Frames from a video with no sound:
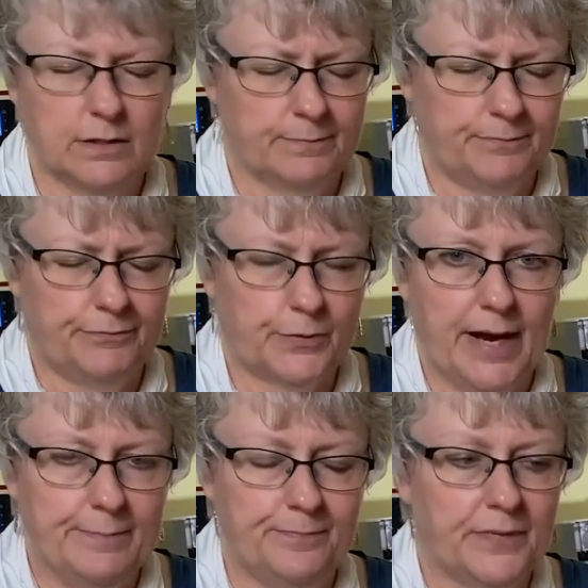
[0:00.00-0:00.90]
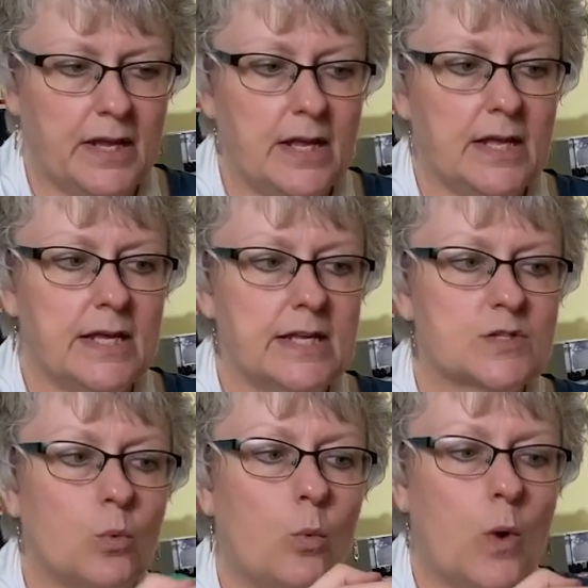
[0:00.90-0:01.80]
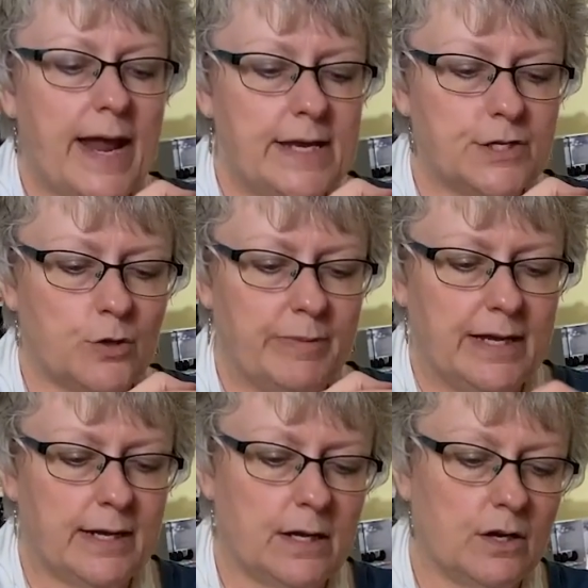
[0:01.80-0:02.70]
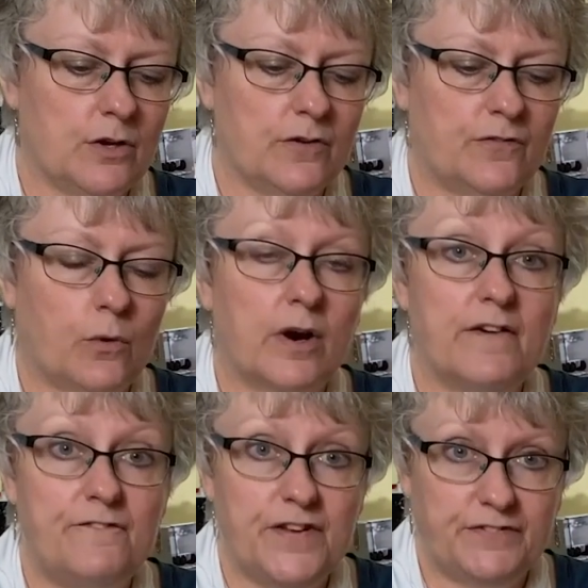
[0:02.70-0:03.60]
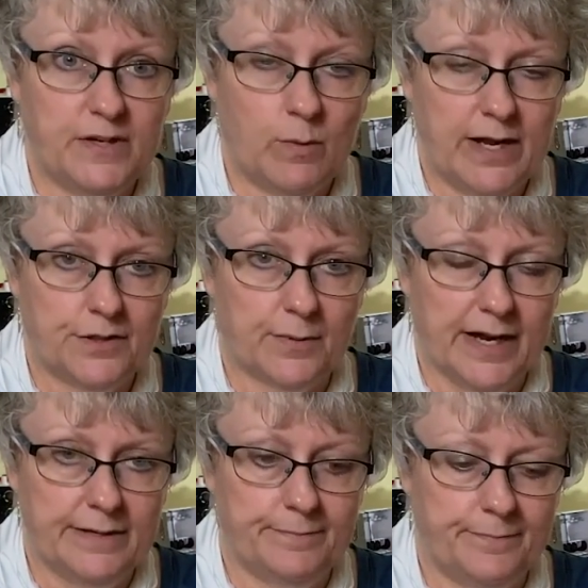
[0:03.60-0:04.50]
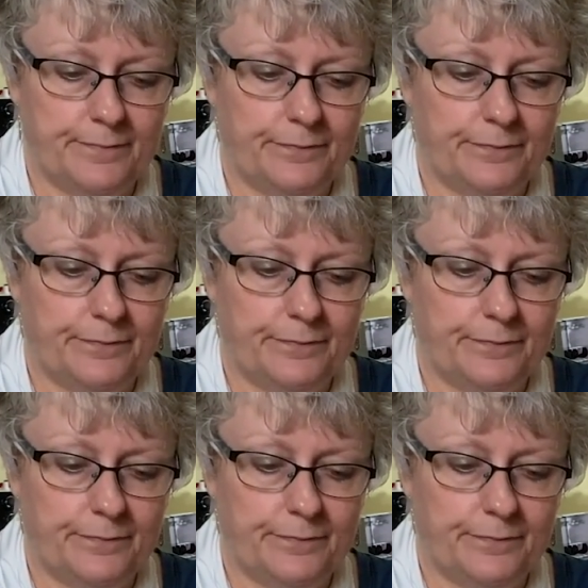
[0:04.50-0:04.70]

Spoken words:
or thread. It's way too big for a 50 weight thread.